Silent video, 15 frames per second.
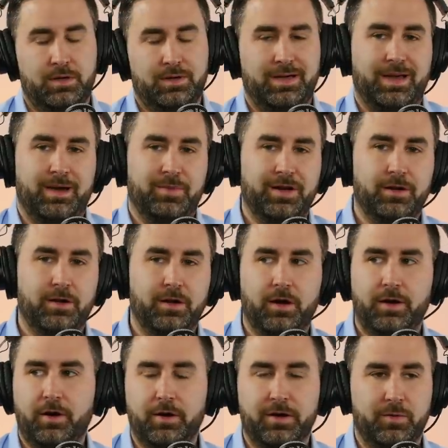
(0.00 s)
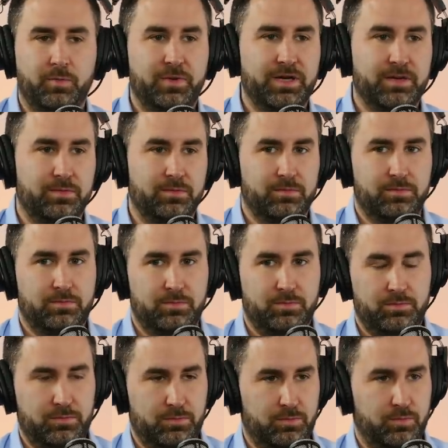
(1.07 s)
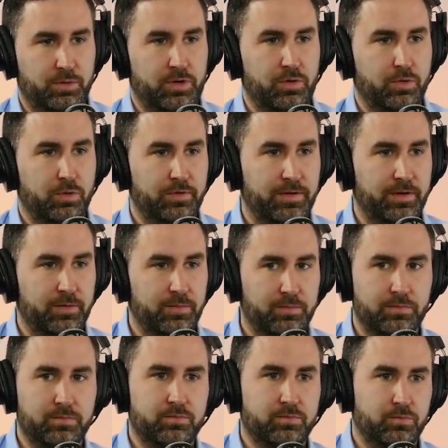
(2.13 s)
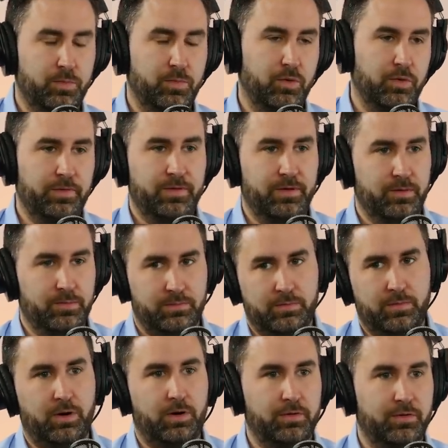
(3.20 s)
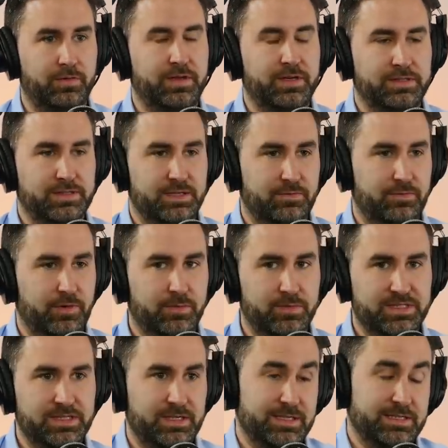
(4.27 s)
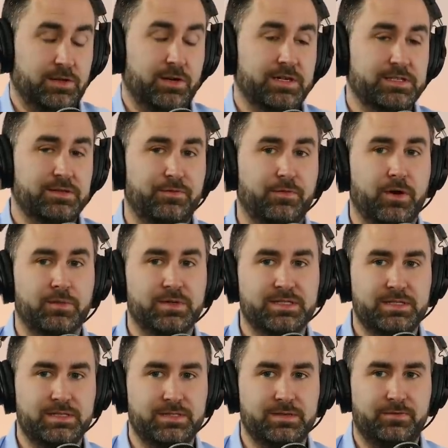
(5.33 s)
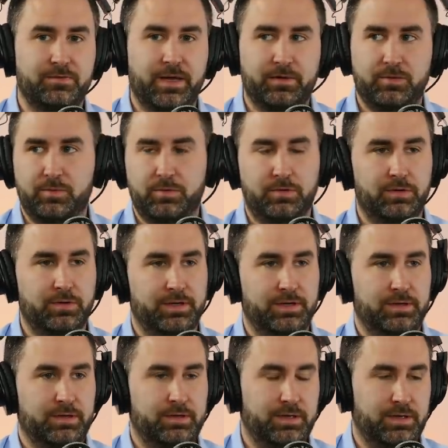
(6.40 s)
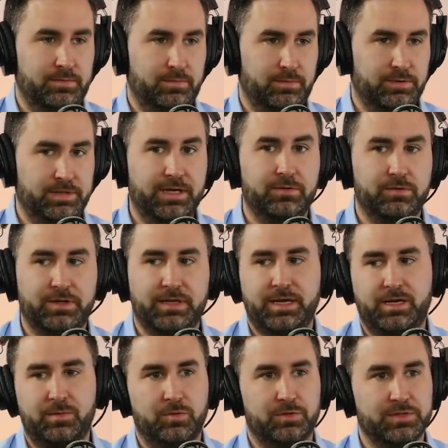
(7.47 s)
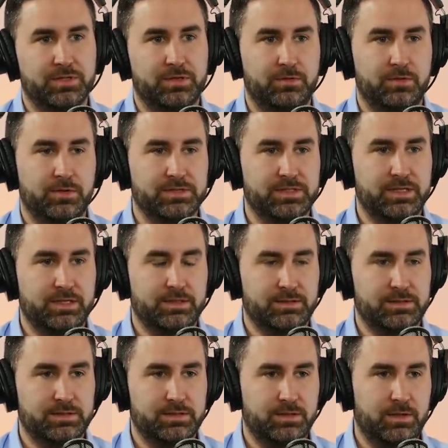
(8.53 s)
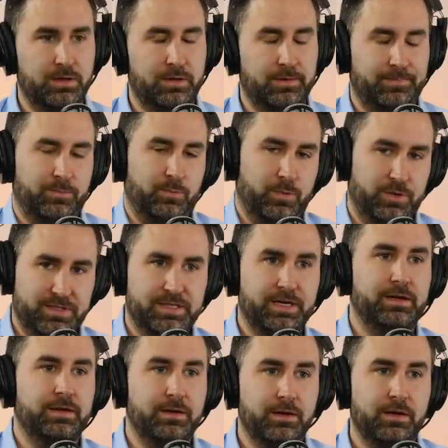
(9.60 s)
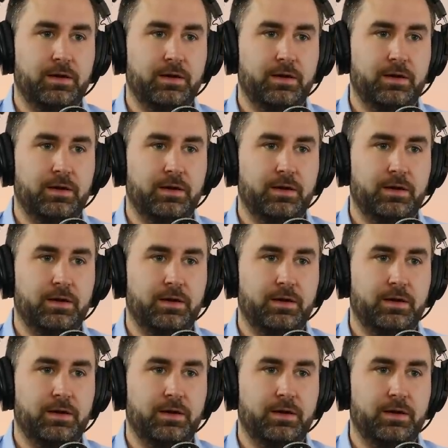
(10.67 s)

Yeah, I mean, on our end, we can record them, report them, all the things that right. pharmacy, as long as the pharmacy is available and and legally able to do those things, mm -hmm. we're set.